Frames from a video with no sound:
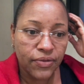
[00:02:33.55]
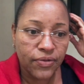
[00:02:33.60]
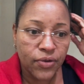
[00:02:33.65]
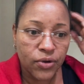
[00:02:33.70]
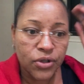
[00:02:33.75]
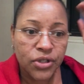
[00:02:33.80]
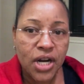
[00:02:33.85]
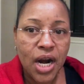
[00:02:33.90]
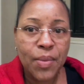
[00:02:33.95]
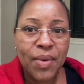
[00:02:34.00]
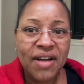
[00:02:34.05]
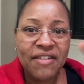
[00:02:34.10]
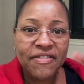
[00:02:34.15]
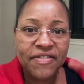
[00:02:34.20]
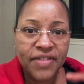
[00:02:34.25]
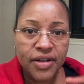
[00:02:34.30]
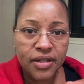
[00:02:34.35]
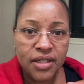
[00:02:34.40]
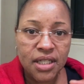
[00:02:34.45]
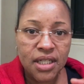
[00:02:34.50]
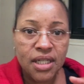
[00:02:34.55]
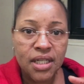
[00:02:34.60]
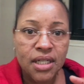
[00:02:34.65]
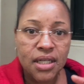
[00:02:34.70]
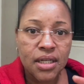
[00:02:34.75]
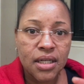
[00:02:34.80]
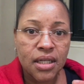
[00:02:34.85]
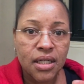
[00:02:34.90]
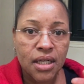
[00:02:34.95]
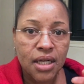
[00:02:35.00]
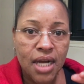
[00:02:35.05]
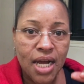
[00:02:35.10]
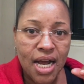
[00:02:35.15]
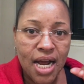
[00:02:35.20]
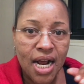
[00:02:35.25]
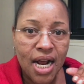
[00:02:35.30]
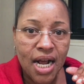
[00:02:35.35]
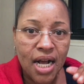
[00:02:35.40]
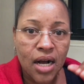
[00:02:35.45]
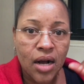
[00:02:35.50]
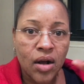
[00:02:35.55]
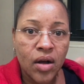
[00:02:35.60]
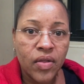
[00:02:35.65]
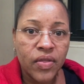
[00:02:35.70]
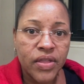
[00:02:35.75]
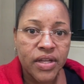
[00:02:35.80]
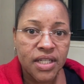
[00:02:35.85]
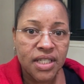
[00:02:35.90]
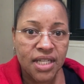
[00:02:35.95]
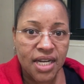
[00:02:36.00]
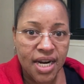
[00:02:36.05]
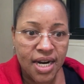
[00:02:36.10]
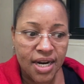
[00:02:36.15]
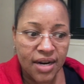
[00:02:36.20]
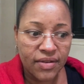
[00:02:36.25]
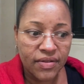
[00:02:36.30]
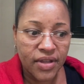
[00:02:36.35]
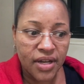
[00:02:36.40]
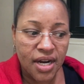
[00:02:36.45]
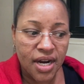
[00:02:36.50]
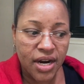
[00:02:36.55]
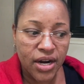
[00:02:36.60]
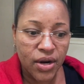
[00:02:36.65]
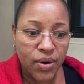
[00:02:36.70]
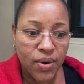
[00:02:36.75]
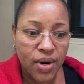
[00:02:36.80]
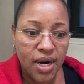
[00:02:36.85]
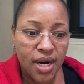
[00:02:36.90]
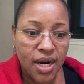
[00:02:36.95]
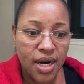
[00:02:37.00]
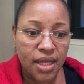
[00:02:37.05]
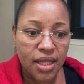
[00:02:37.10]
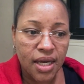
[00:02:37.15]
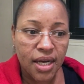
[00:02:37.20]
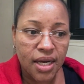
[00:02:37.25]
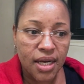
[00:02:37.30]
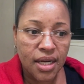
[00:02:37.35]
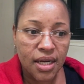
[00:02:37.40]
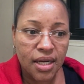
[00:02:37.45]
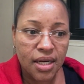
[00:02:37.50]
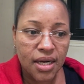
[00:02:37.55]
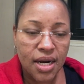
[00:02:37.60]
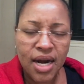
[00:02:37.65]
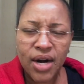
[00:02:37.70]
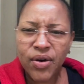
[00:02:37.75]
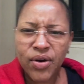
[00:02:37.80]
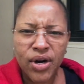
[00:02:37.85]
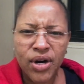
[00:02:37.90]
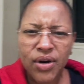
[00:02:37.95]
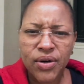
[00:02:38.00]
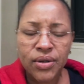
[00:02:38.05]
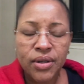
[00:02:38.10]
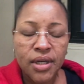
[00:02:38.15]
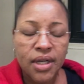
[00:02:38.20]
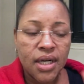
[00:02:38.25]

first time I felt it on the day of the IUI. Like, I don't know.